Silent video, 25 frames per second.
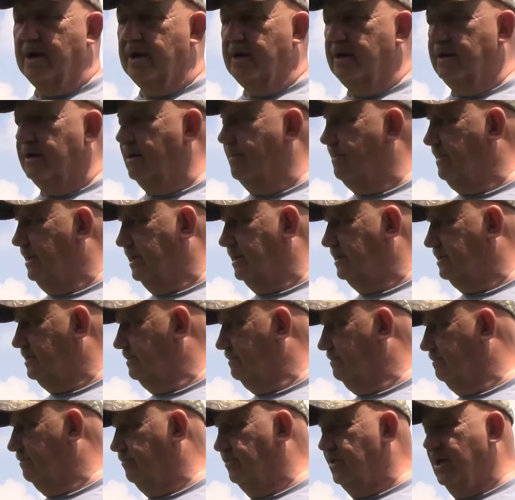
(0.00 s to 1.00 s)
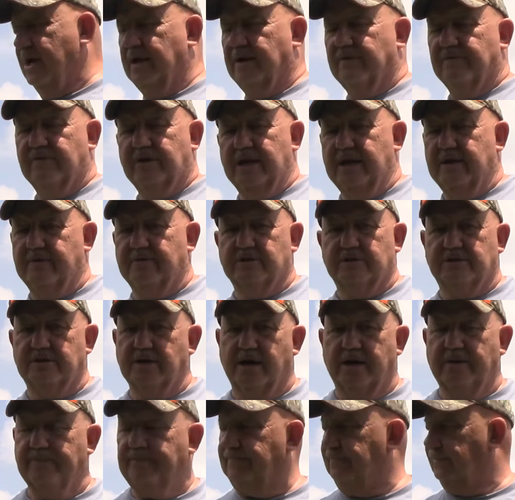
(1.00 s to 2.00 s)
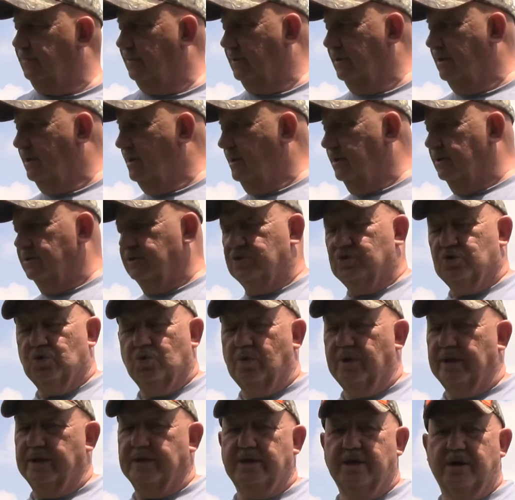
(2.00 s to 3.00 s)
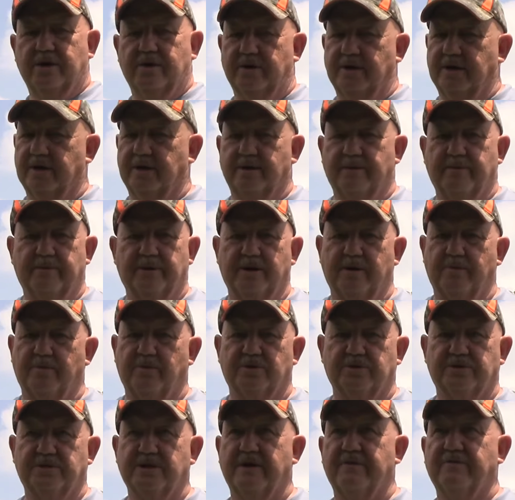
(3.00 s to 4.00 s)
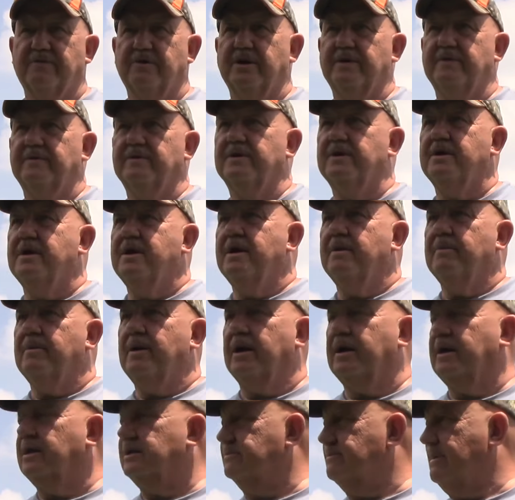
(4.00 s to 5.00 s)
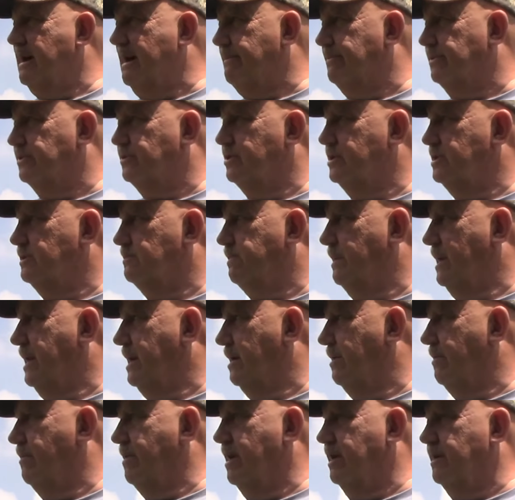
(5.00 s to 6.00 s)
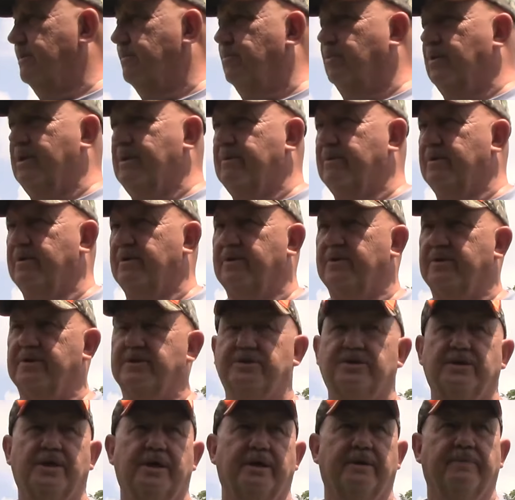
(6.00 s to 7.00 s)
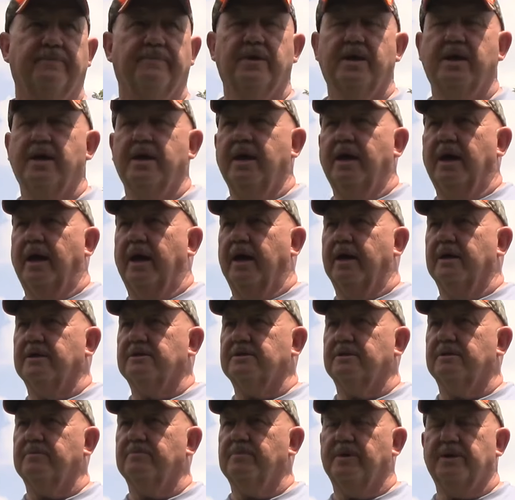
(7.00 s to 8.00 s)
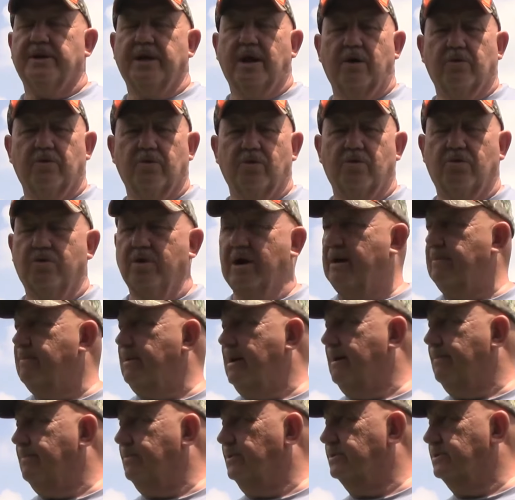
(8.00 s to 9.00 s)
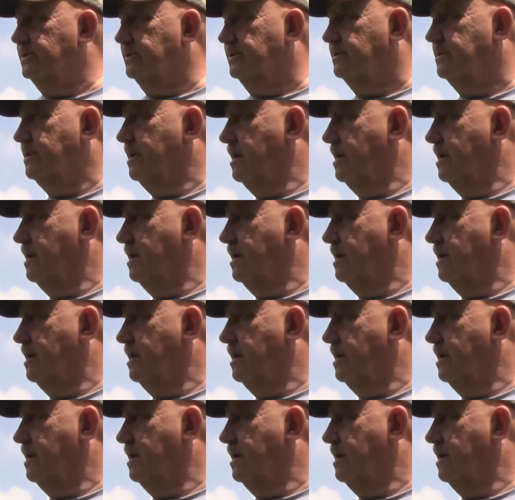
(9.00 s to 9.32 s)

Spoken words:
here. I mean, this thing of an evening's got 20 deer in it. I mean, almost every evening. I got some apple trees planted around the perimeter of this thing, and some doggo crab apples and